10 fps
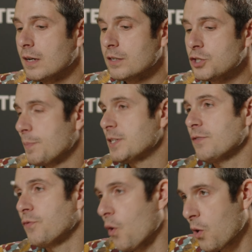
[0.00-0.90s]

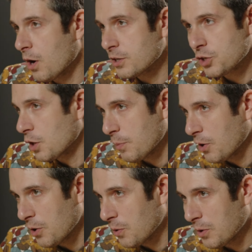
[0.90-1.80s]
GPT-4
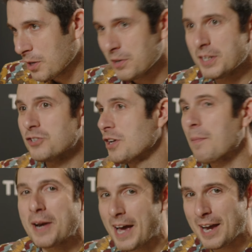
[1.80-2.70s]
Turbo, or you don't need
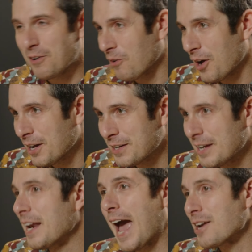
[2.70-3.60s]
Gemini to run
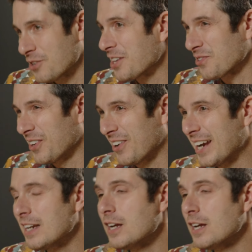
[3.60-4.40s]
an address one, right?